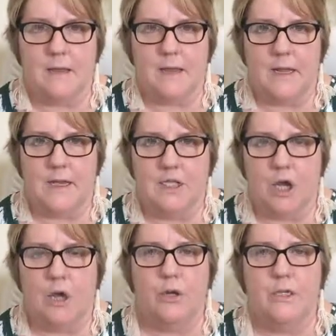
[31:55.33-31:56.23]
in a
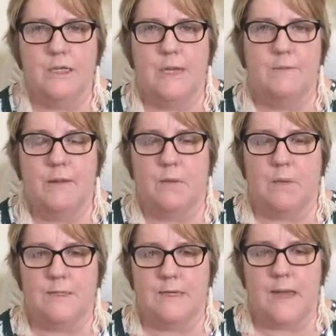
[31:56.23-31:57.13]
tone to him that
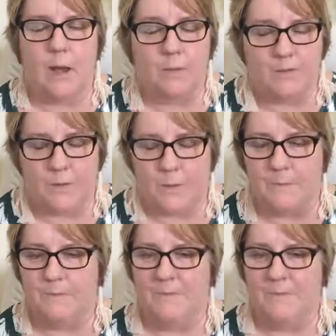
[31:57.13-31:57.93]
wasn't helpful,